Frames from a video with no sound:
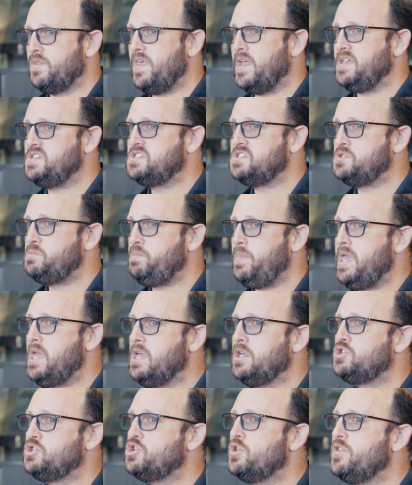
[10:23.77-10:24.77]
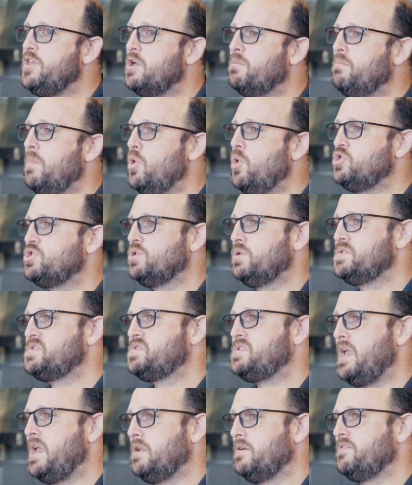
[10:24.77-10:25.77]
they speak to the emotional
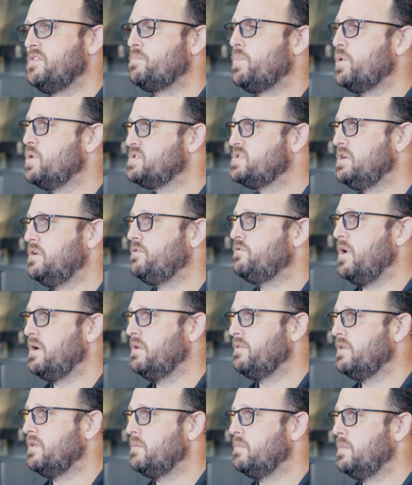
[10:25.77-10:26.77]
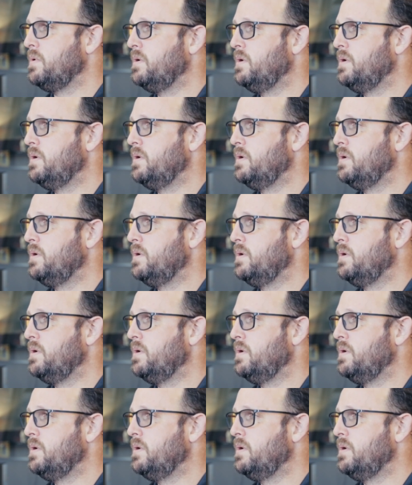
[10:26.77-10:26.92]
state of the person in front of them.